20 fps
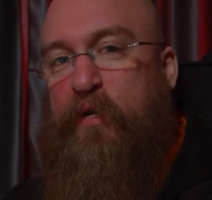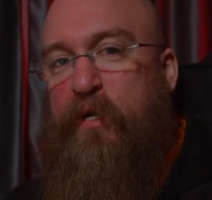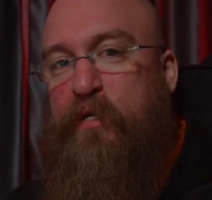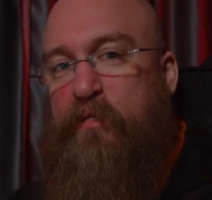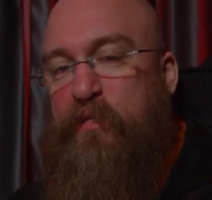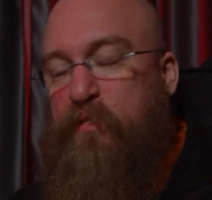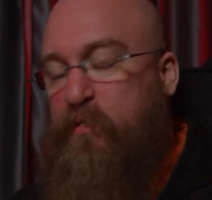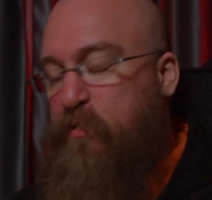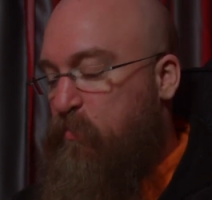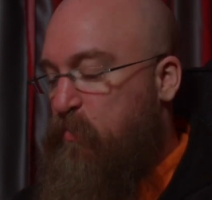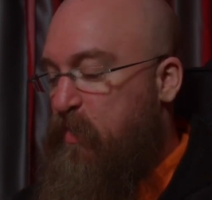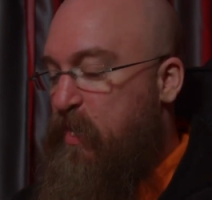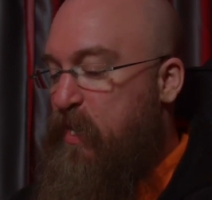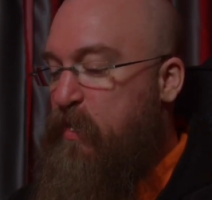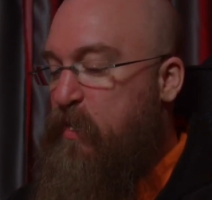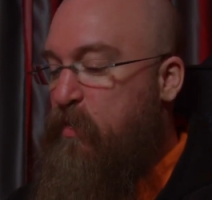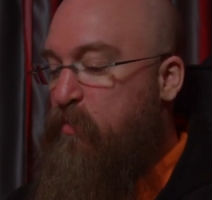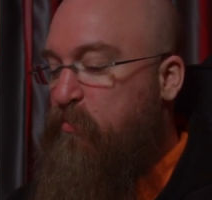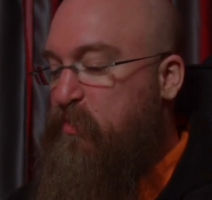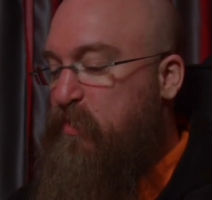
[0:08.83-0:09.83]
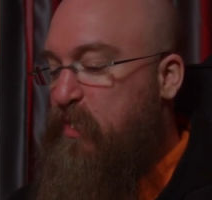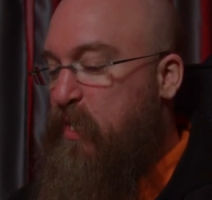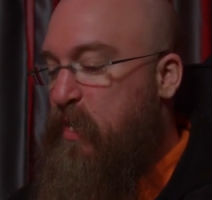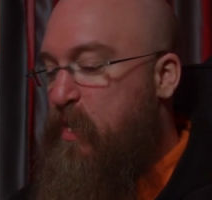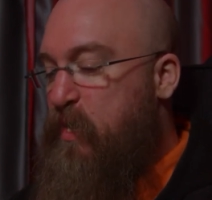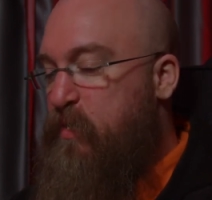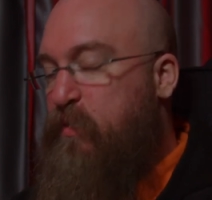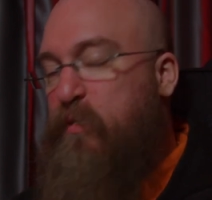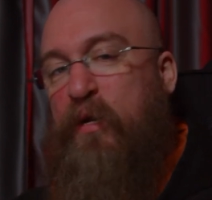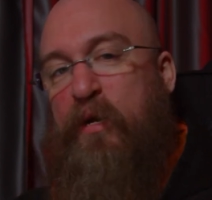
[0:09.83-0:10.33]
because it's so hot
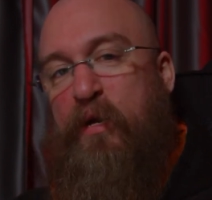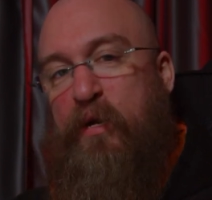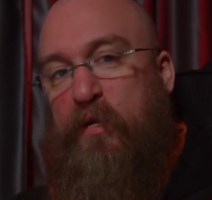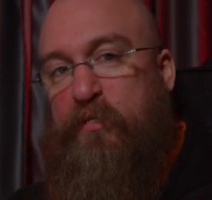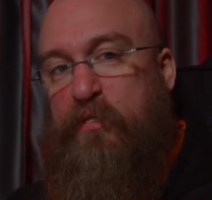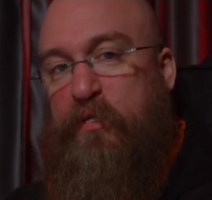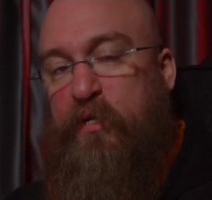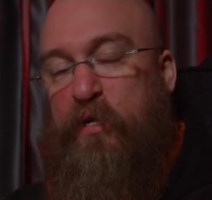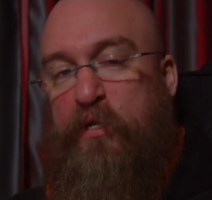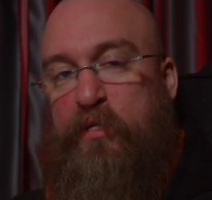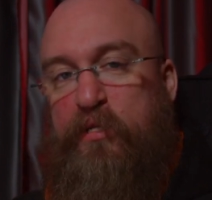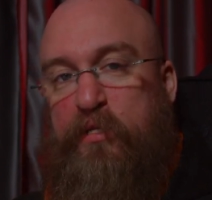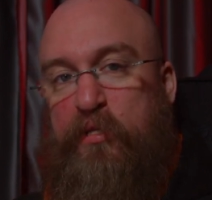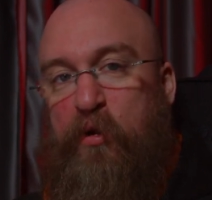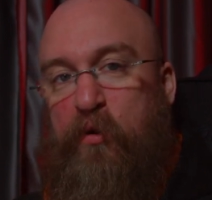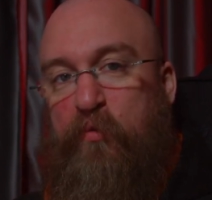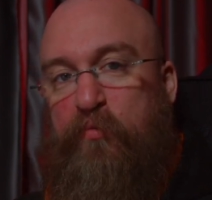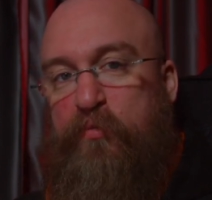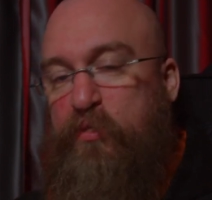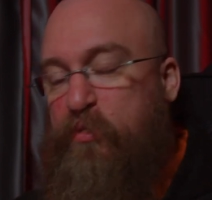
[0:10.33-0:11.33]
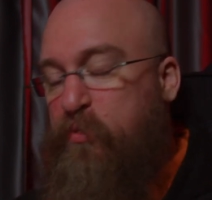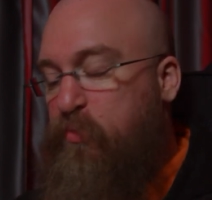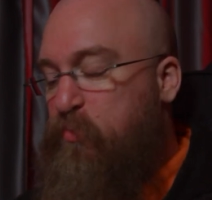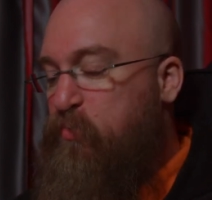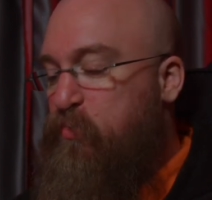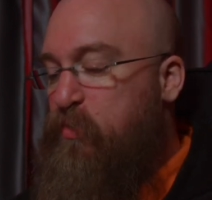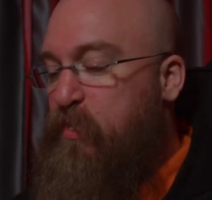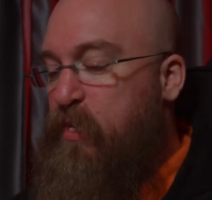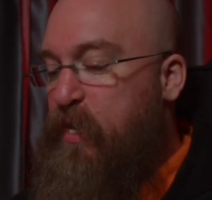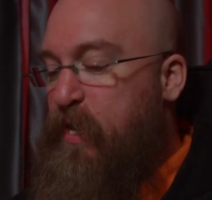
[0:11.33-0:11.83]
outside. It's gonna snow
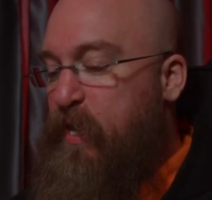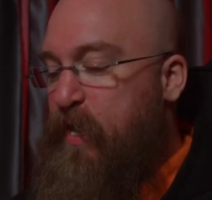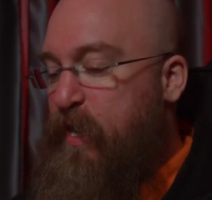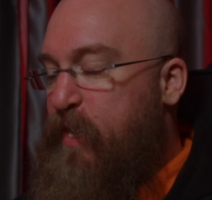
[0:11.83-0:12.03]
soon.